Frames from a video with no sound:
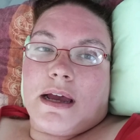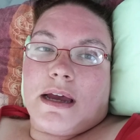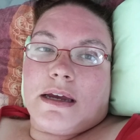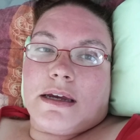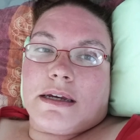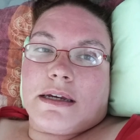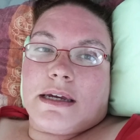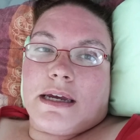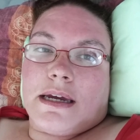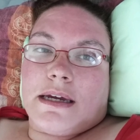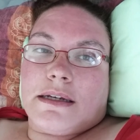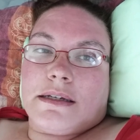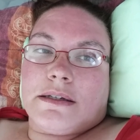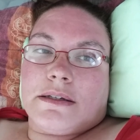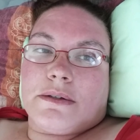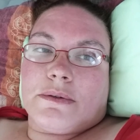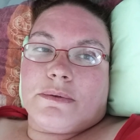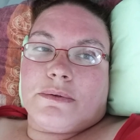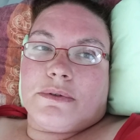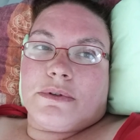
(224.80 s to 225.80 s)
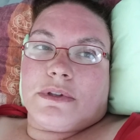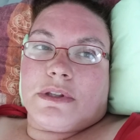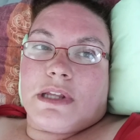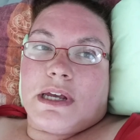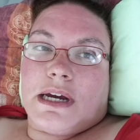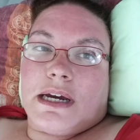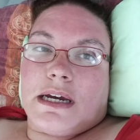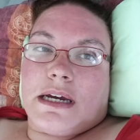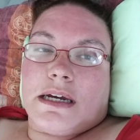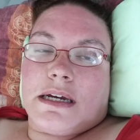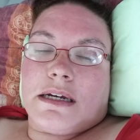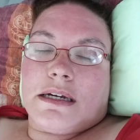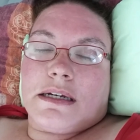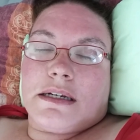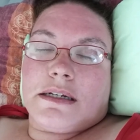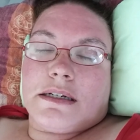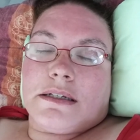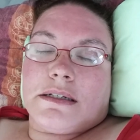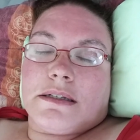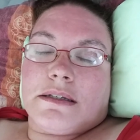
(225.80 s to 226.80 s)
I guess
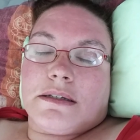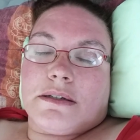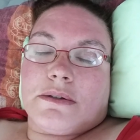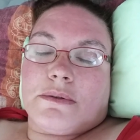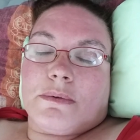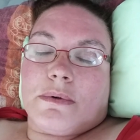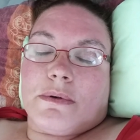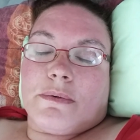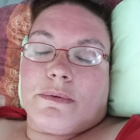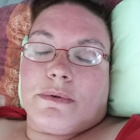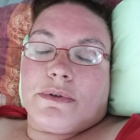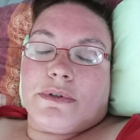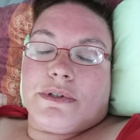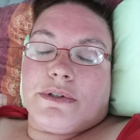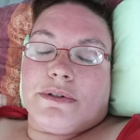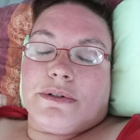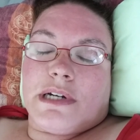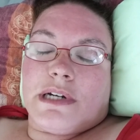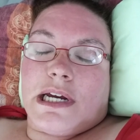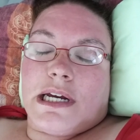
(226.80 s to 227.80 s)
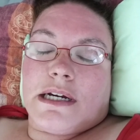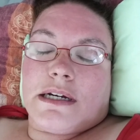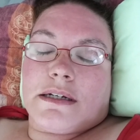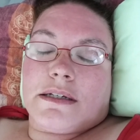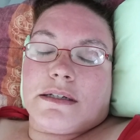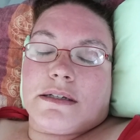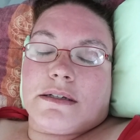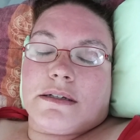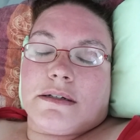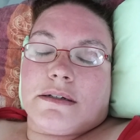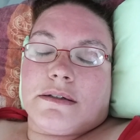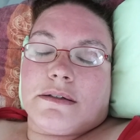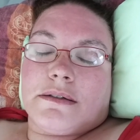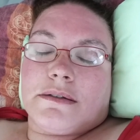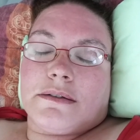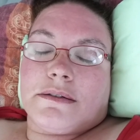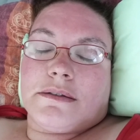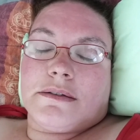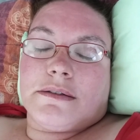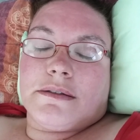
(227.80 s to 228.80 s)
that's what we'll do next.
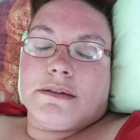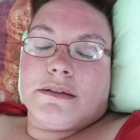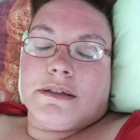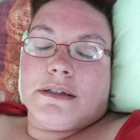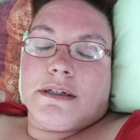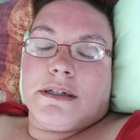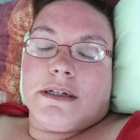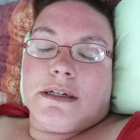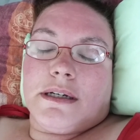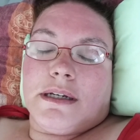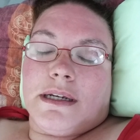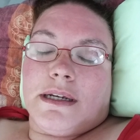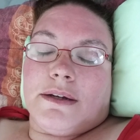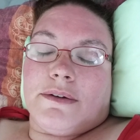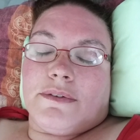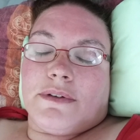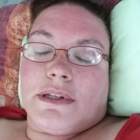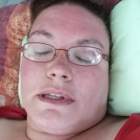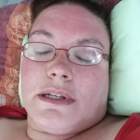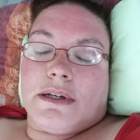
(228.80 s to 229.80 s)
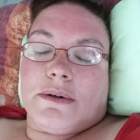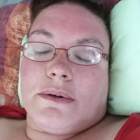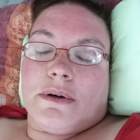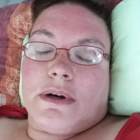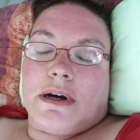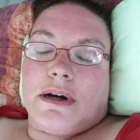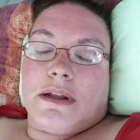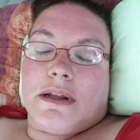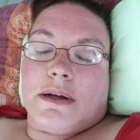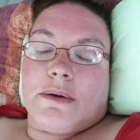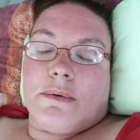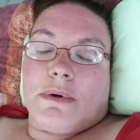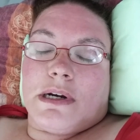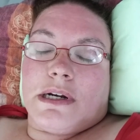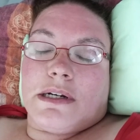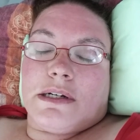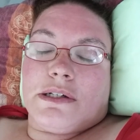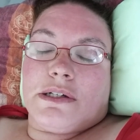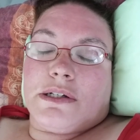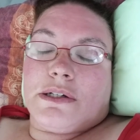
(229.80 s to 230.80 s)
Even though all I want
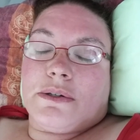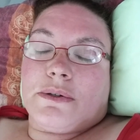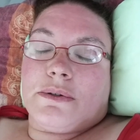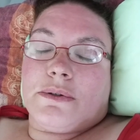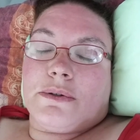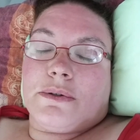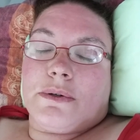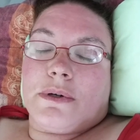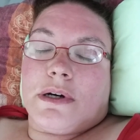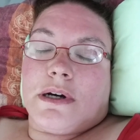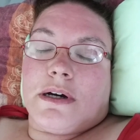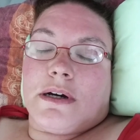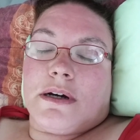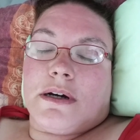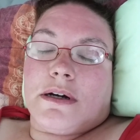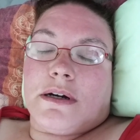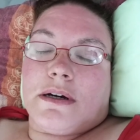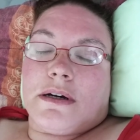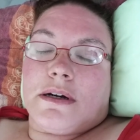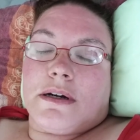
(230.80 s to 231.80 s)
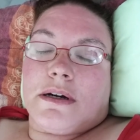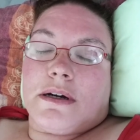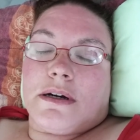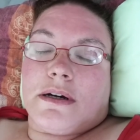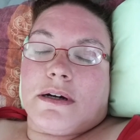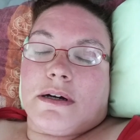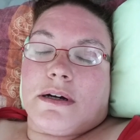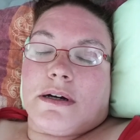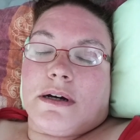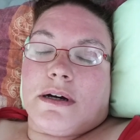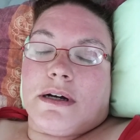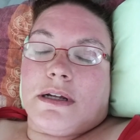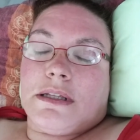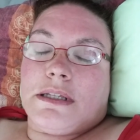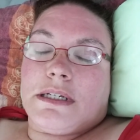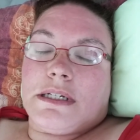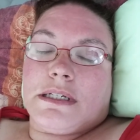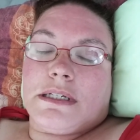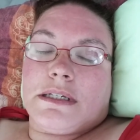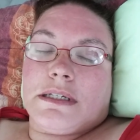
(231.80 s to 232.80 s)
to do
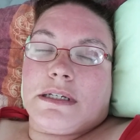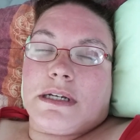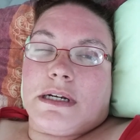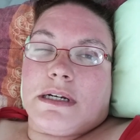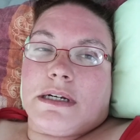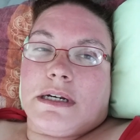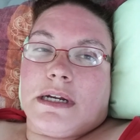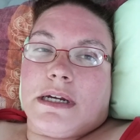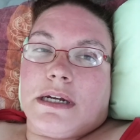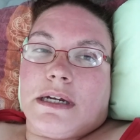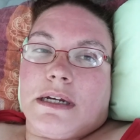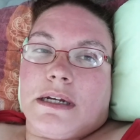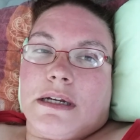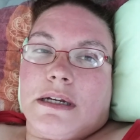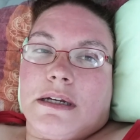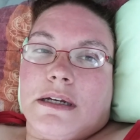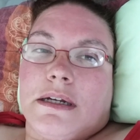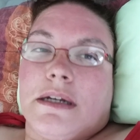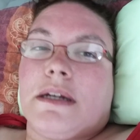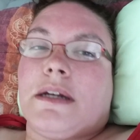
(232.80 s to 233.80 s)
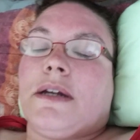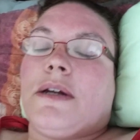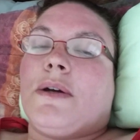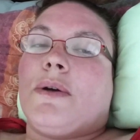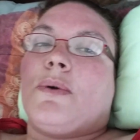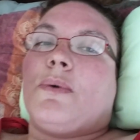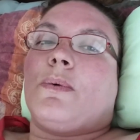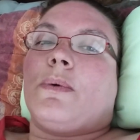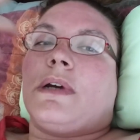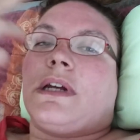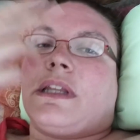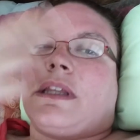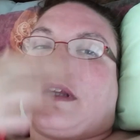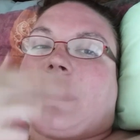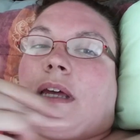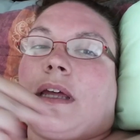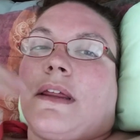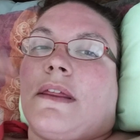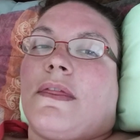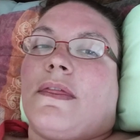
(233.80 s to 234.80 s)
on this Sunday with
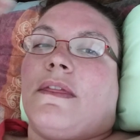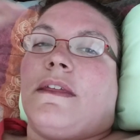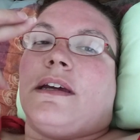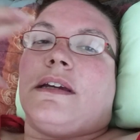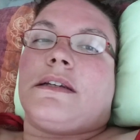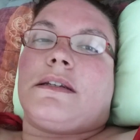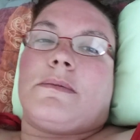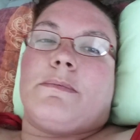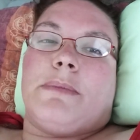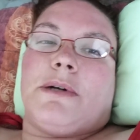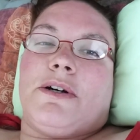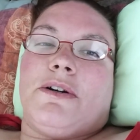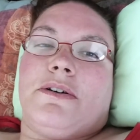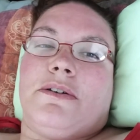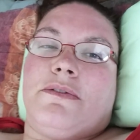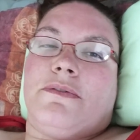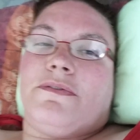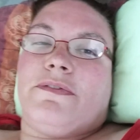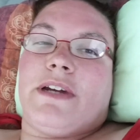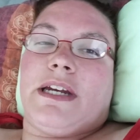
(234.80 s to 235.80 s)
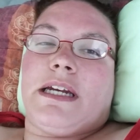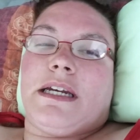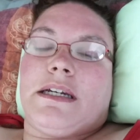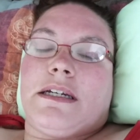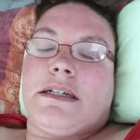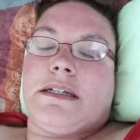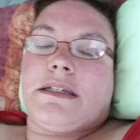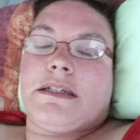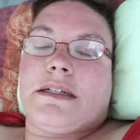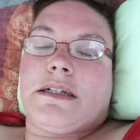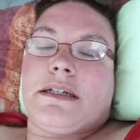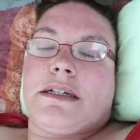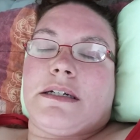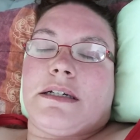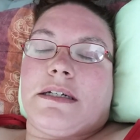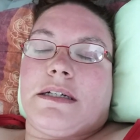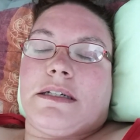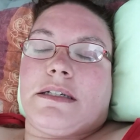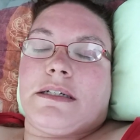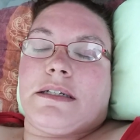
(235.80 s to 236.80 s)
this burnt face
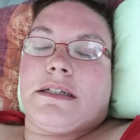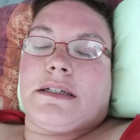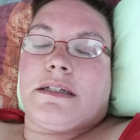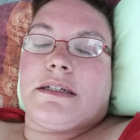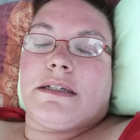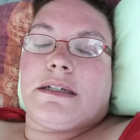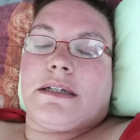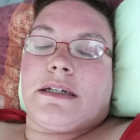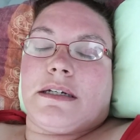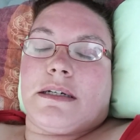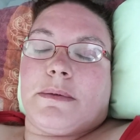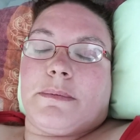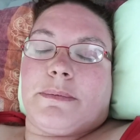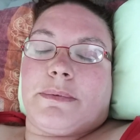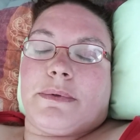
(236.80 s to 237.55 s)
is sleep.